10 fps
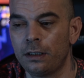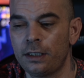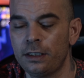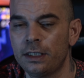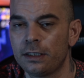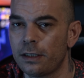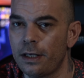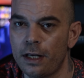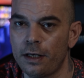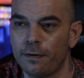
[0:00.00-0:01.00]
I didn't
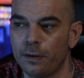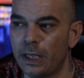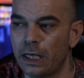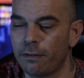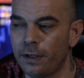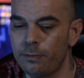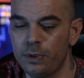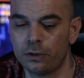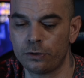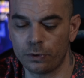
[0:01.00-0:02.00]
say anything back then
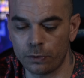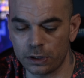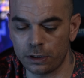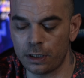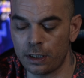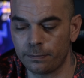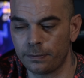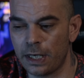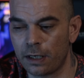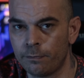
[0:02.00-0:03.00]
because we was in a
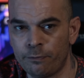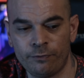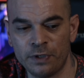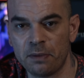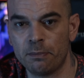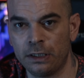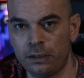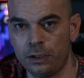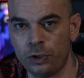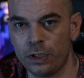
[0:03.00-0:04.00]
very bad
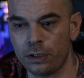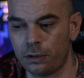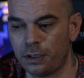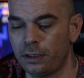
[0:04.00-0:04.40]
situation.